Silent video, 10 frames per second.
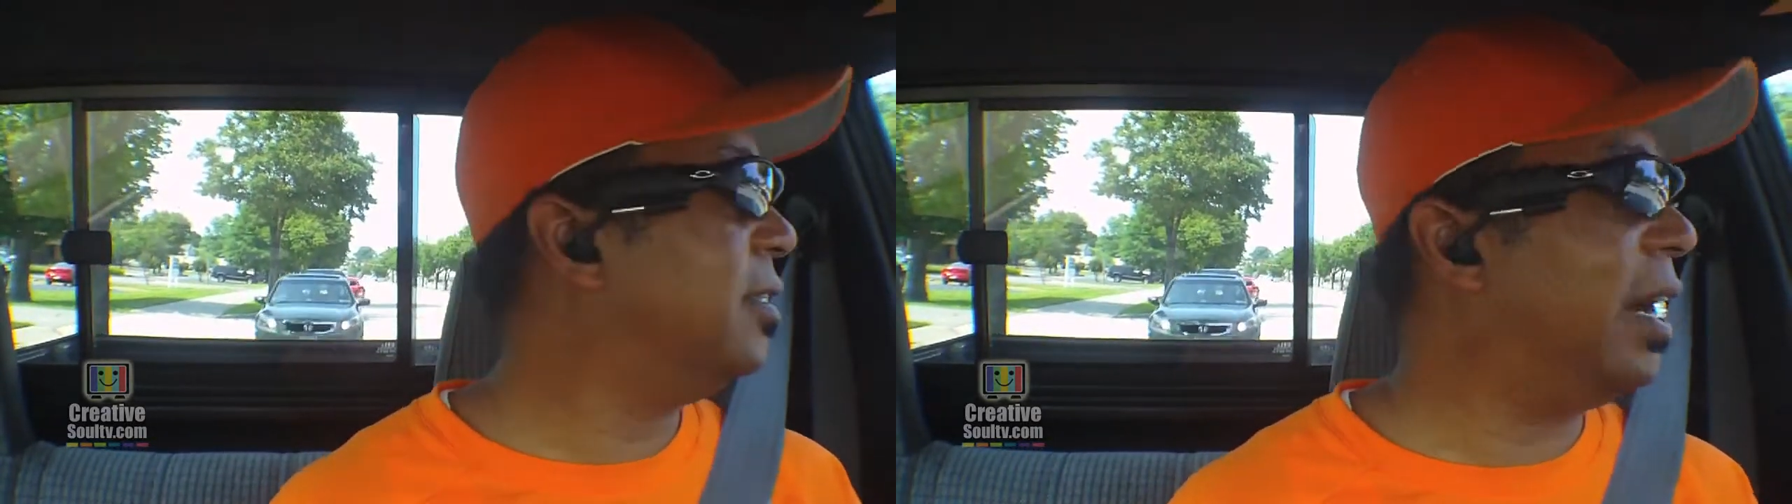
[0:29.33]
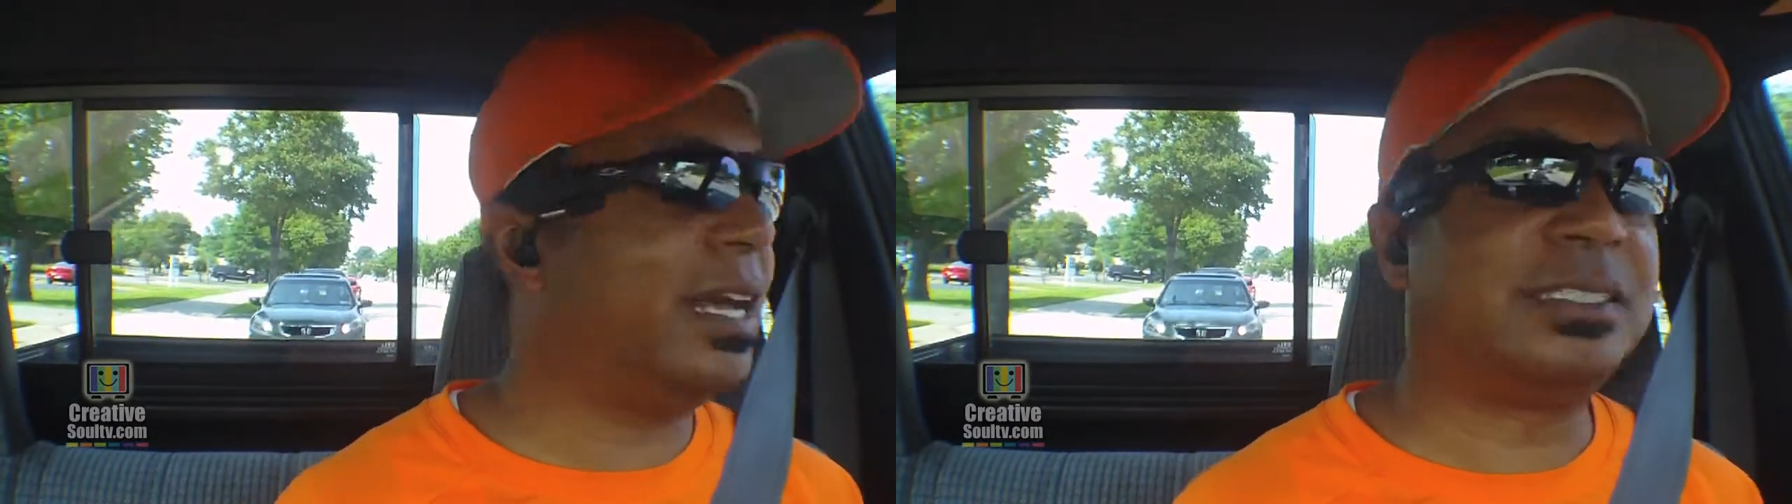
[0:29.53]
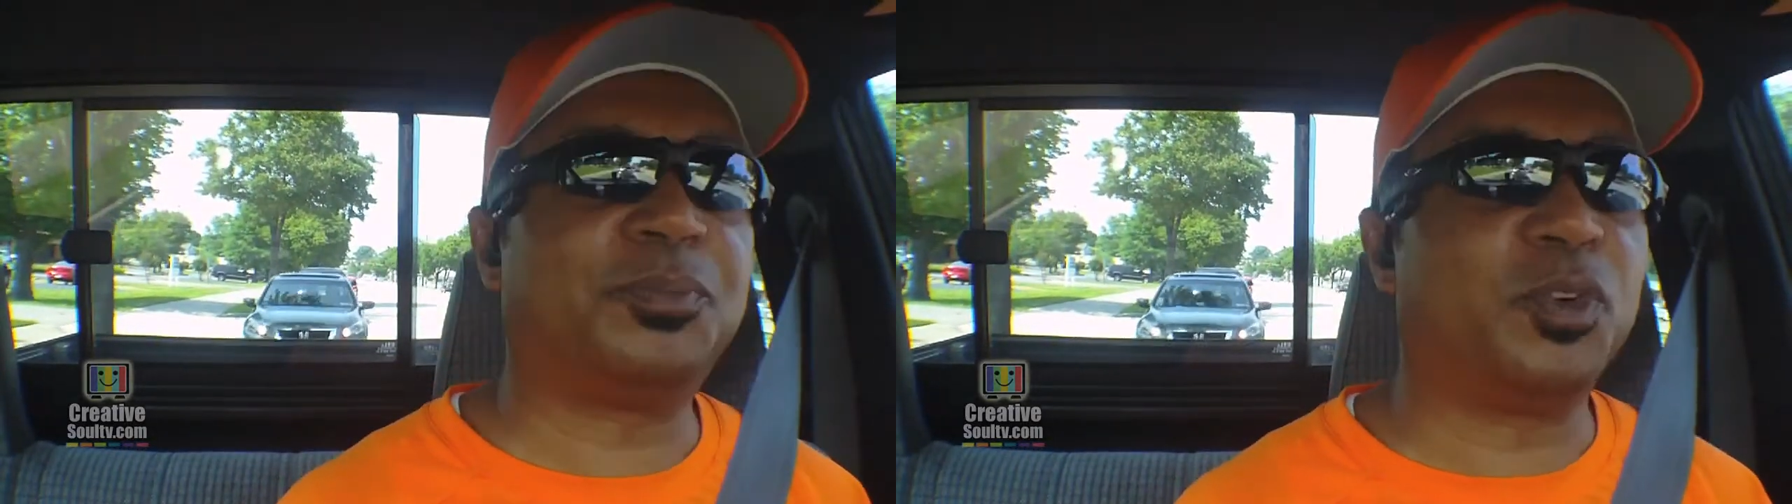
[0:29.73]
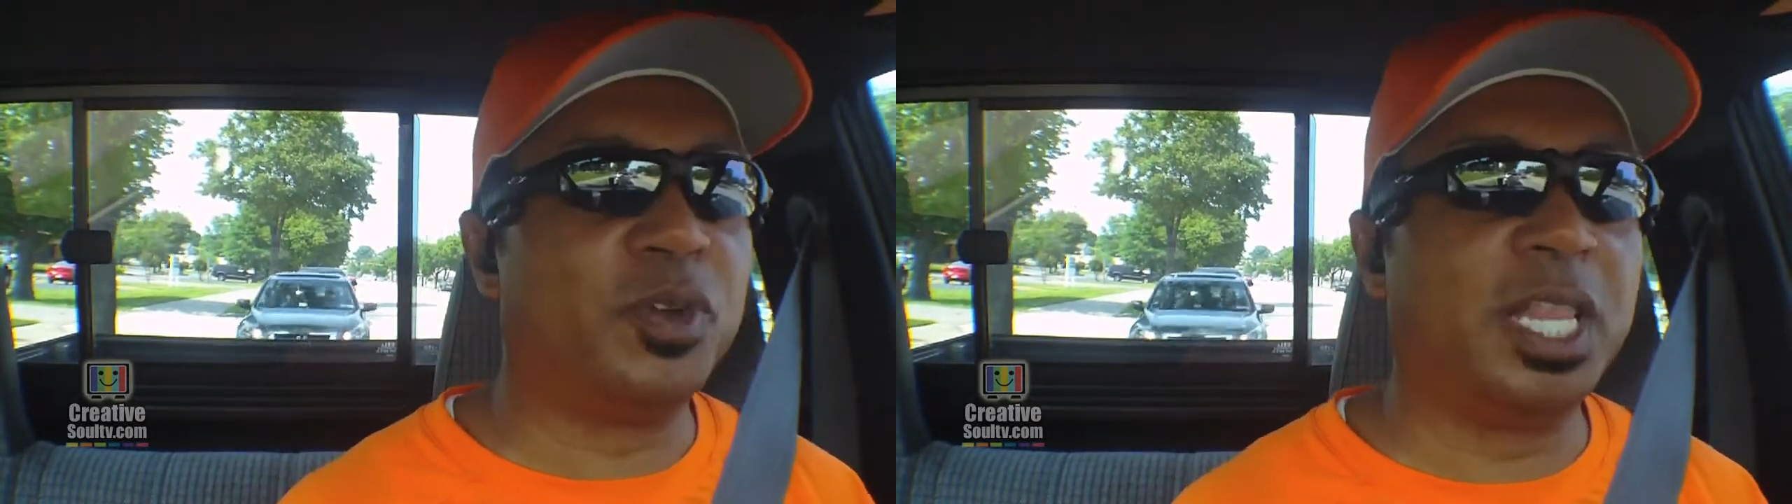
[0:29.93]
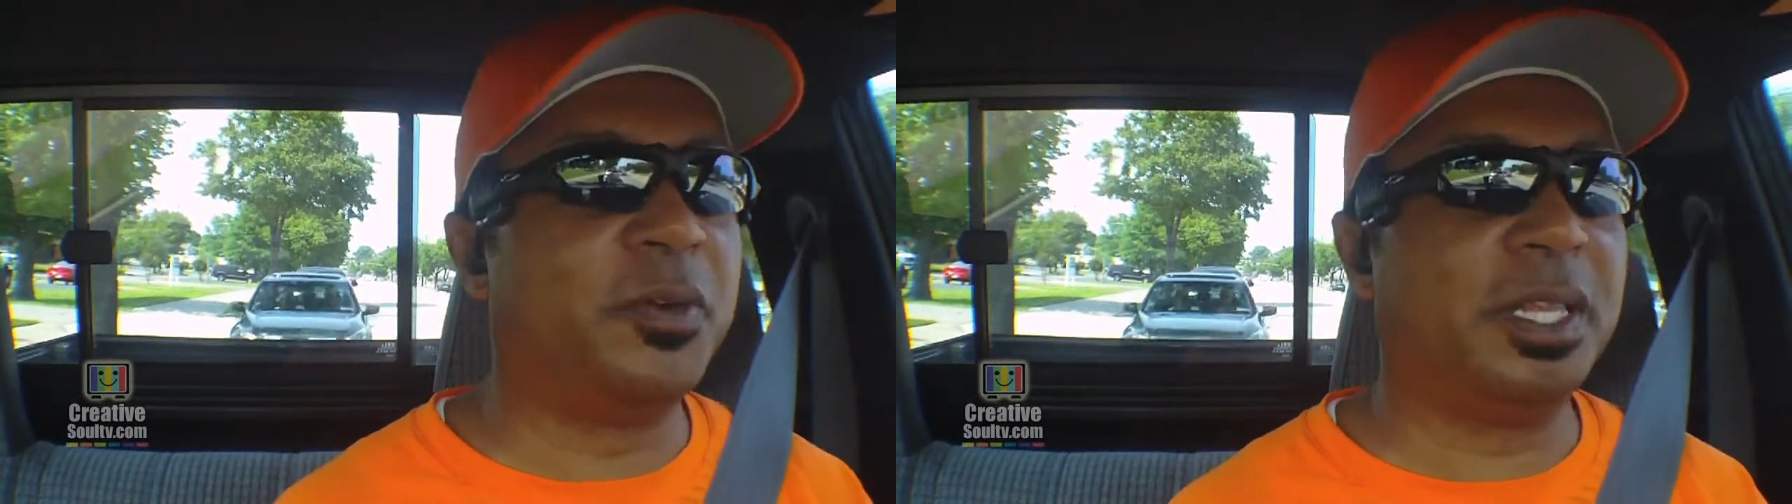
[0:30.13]
I had something
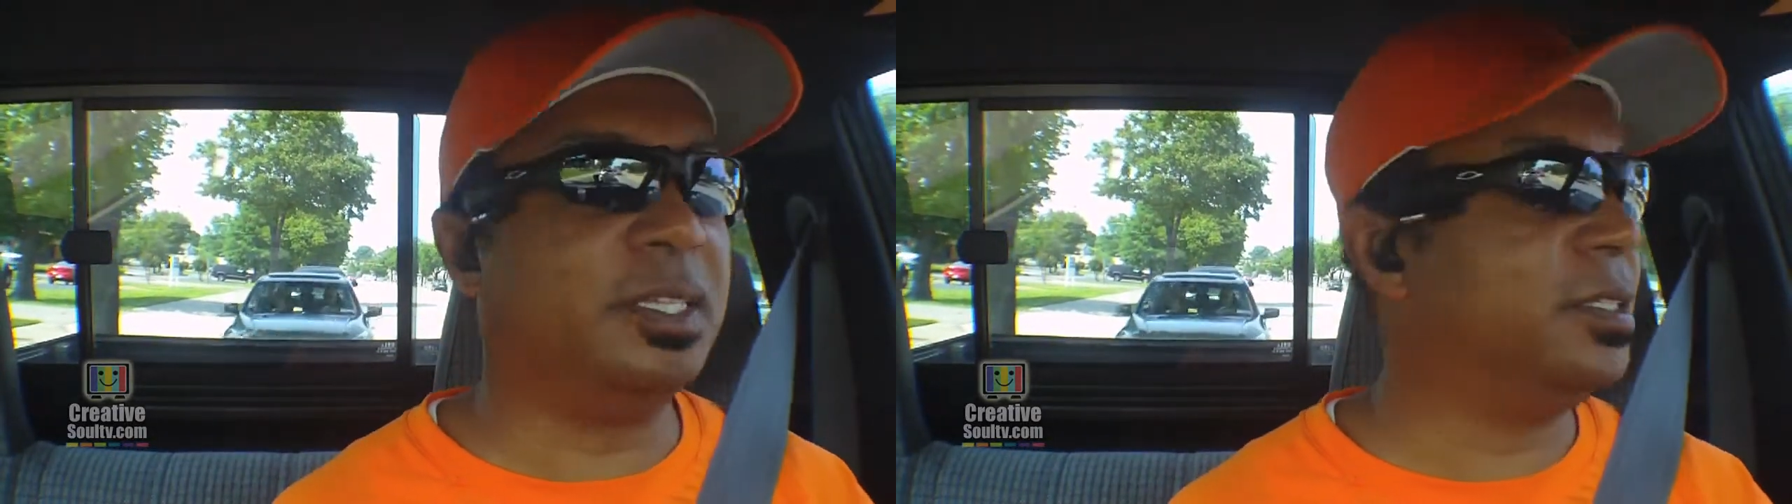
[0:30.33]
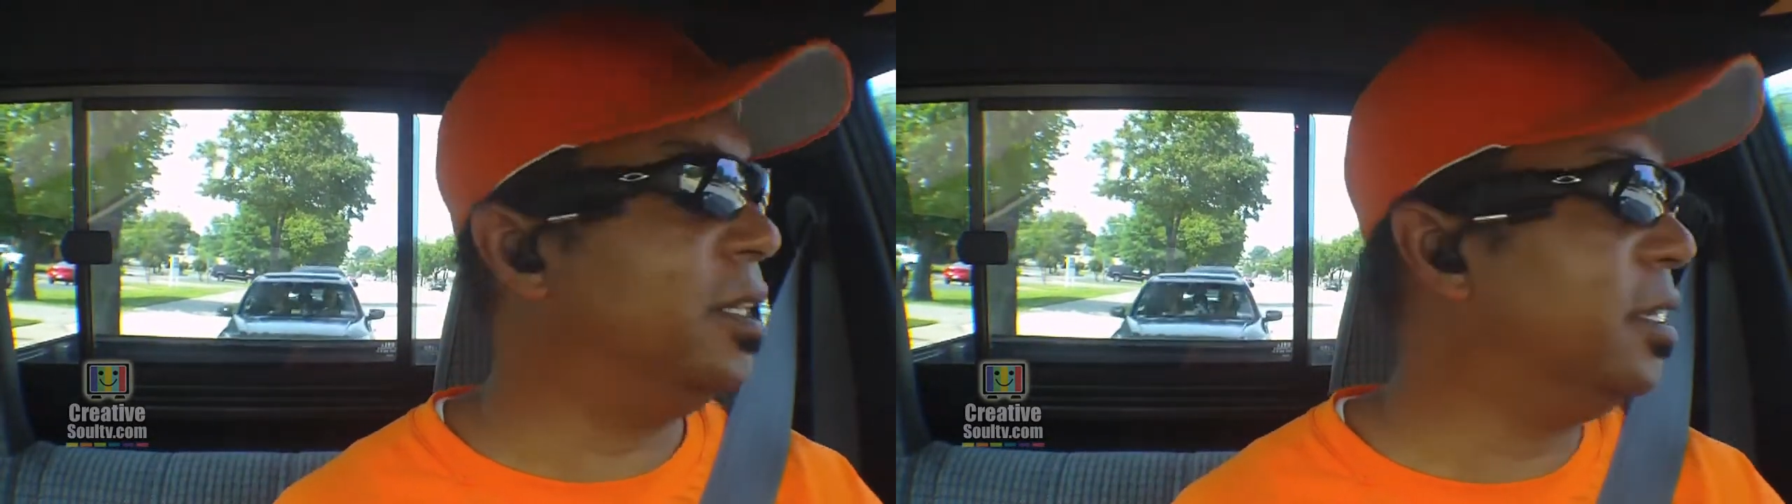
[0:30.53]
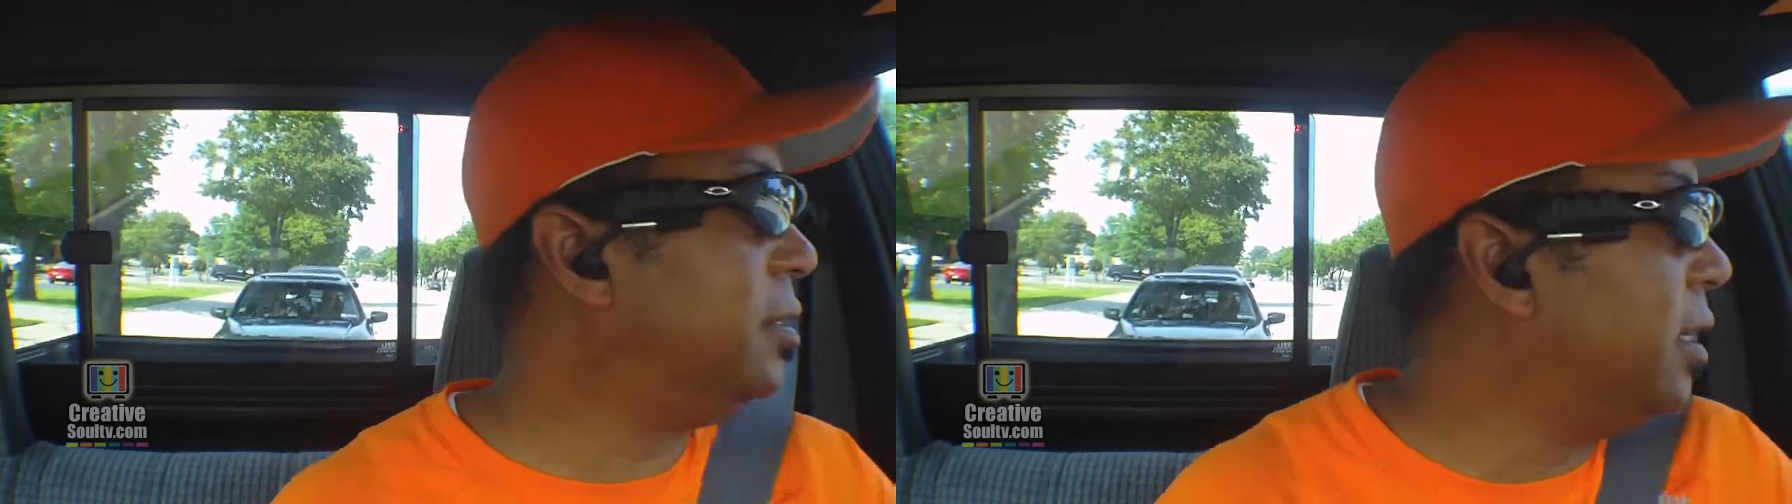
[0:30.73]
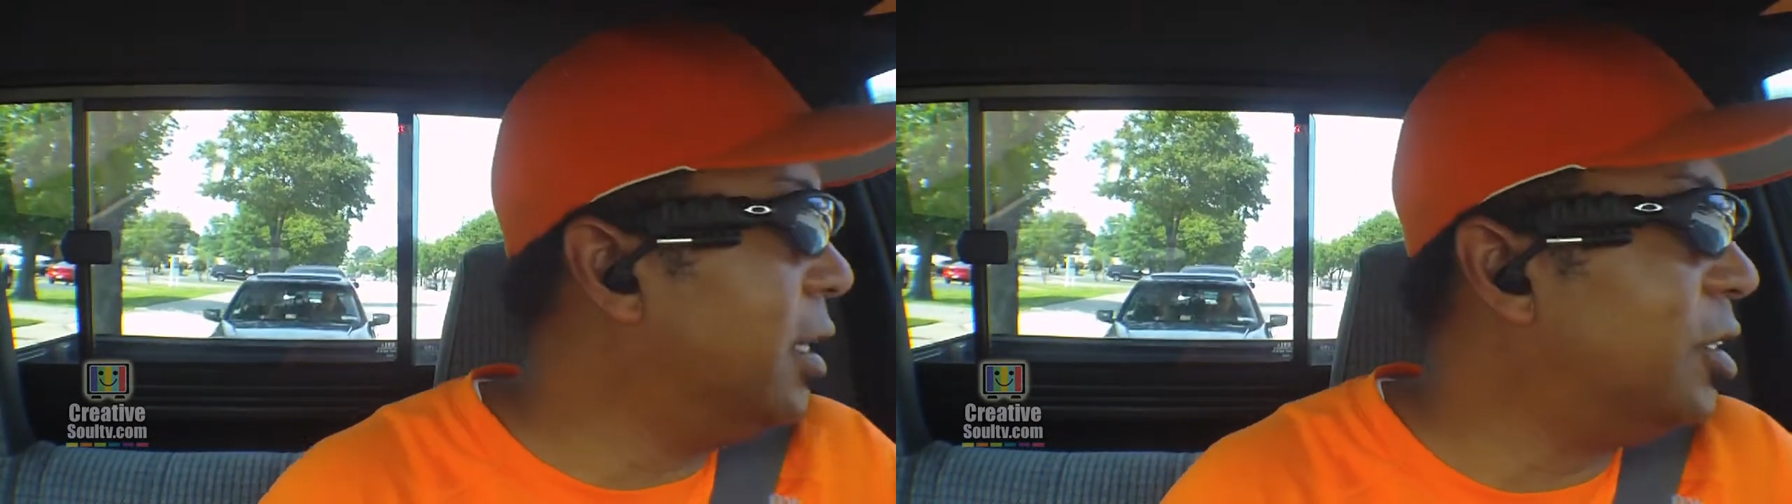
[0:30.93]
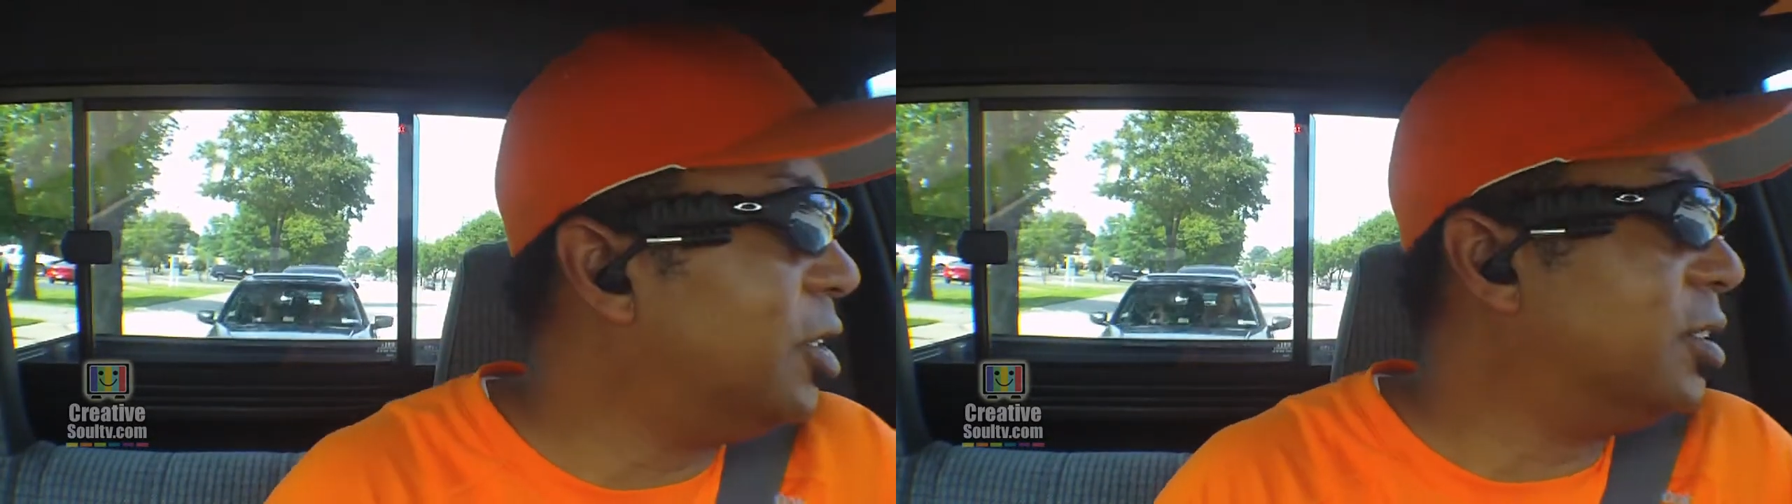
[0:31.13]
really, really
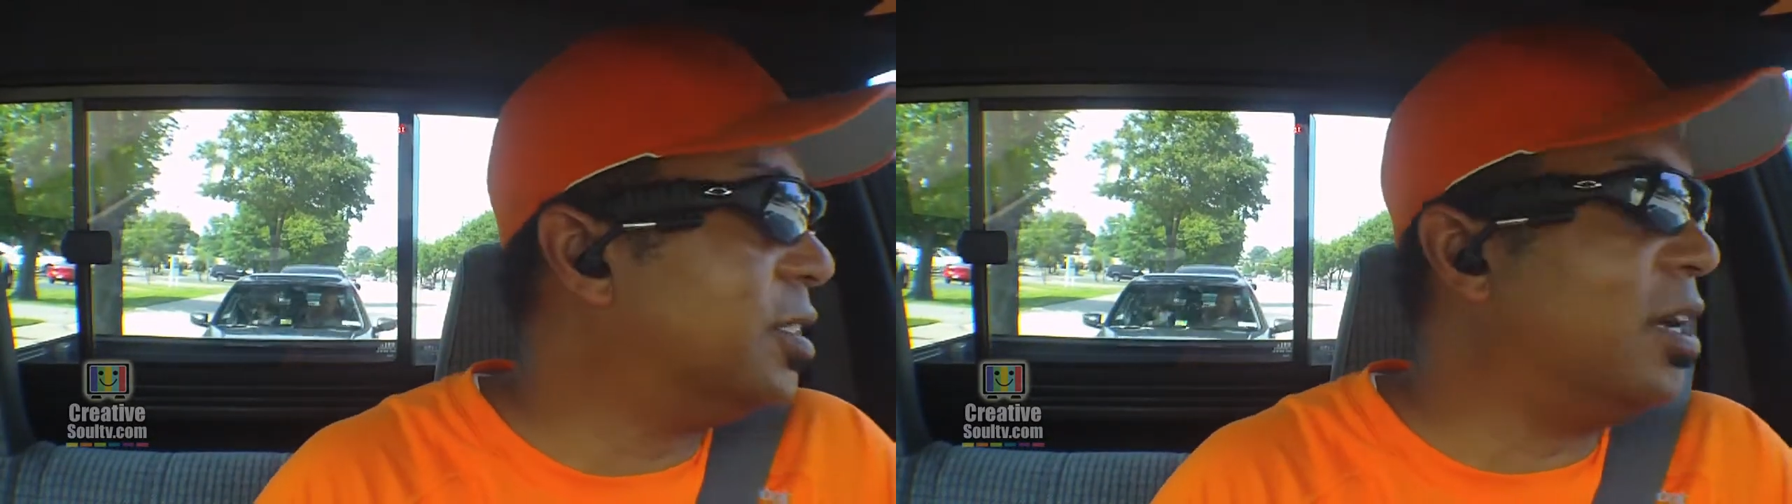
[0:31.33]
delicious.